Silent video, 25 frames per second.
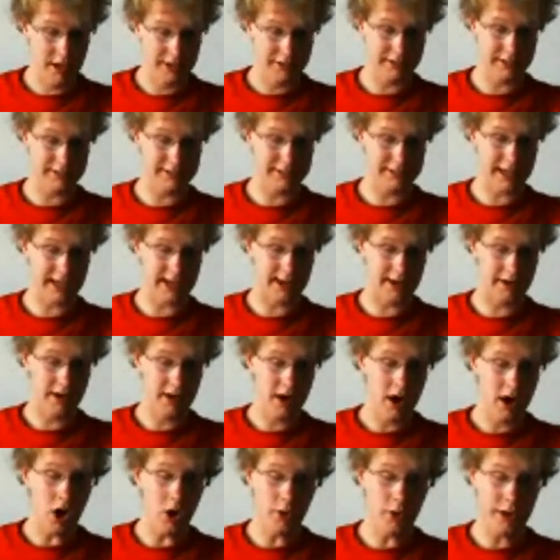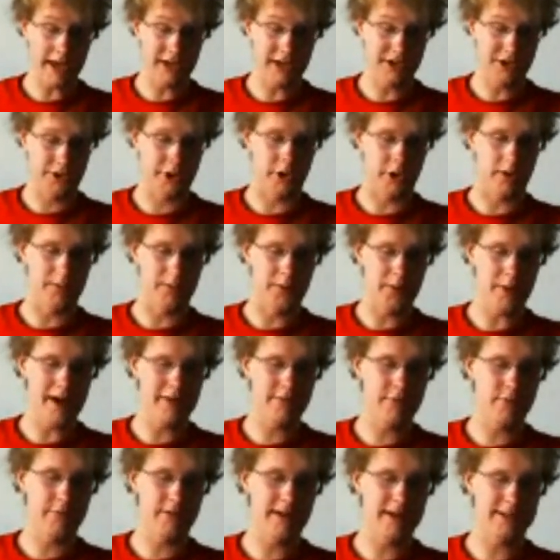says that okay, sure, if you
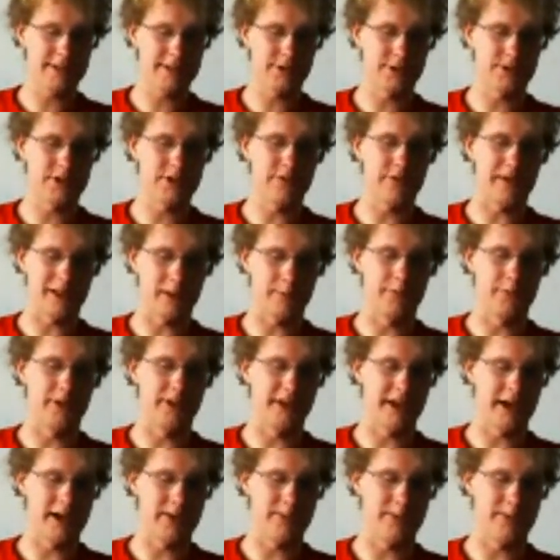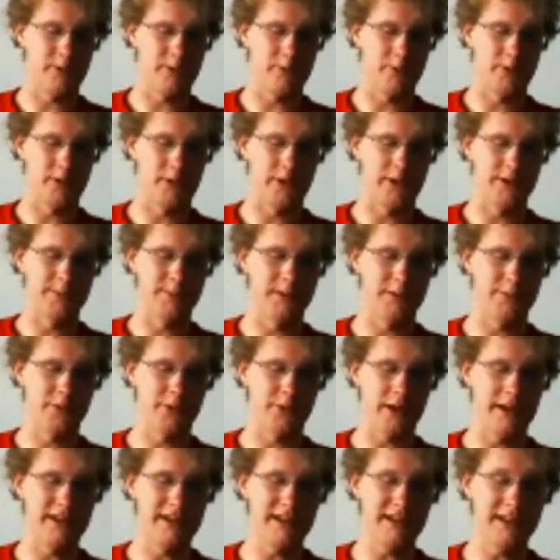have investors, develop for the iPhone first. But
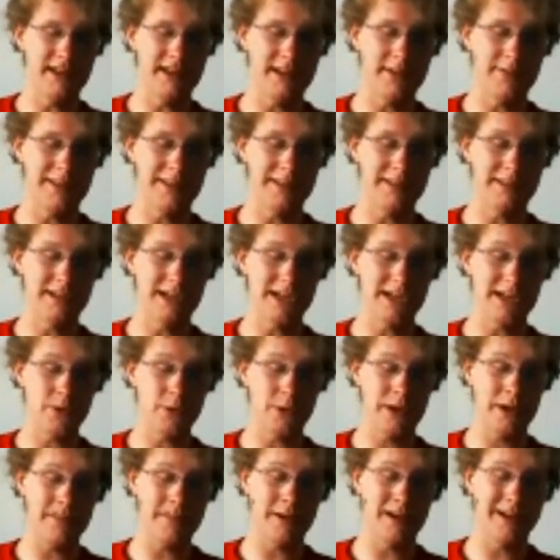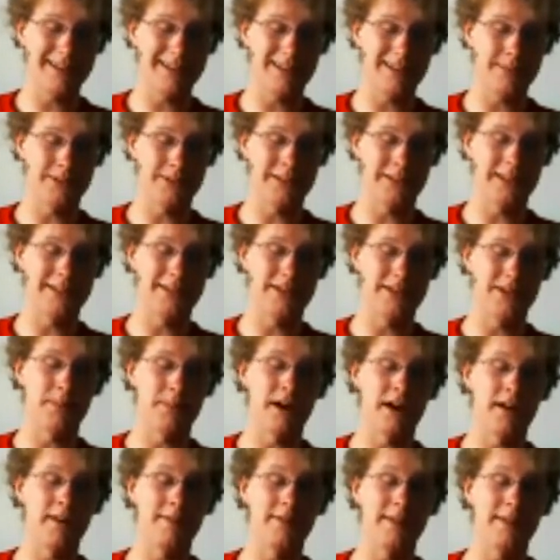for indie devs, it's not quite possible unless they're
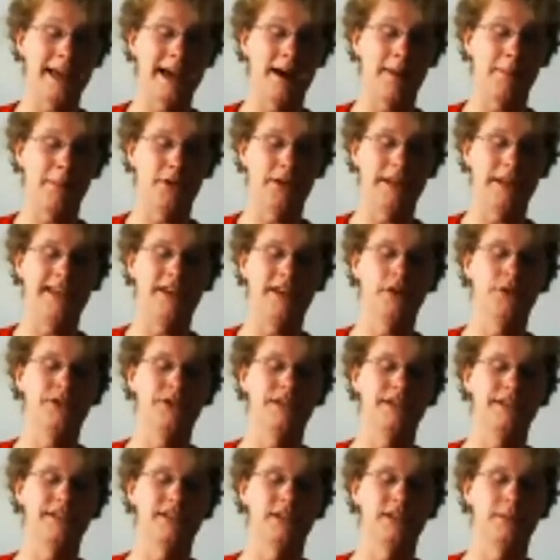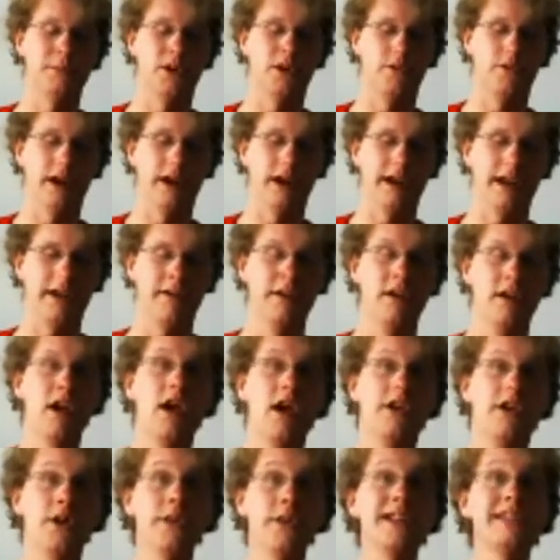part of the Apple ecosystem already.
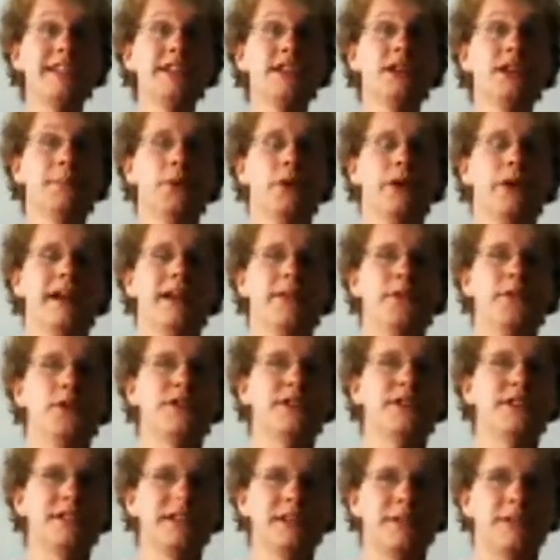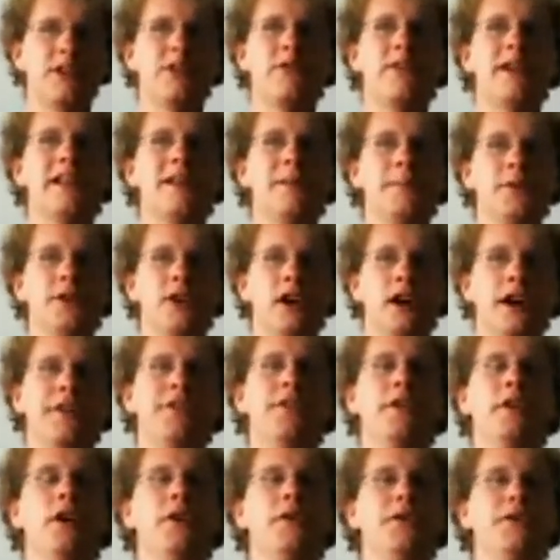No, that's a good point. If you're just a developer on
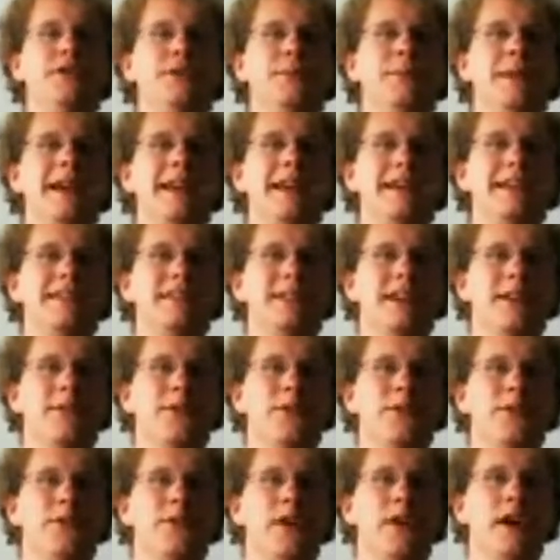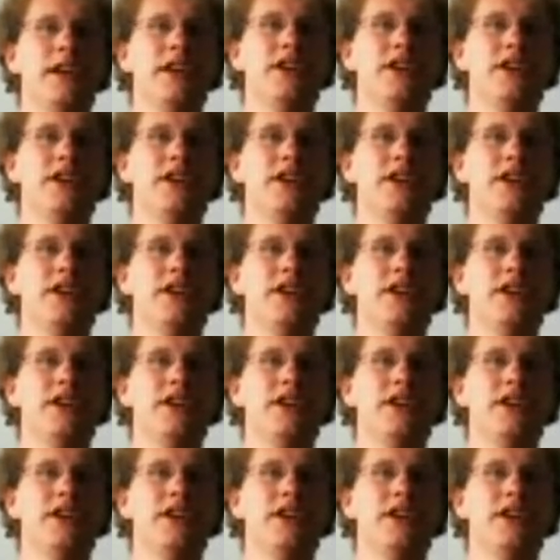your own who's making stuff for fun,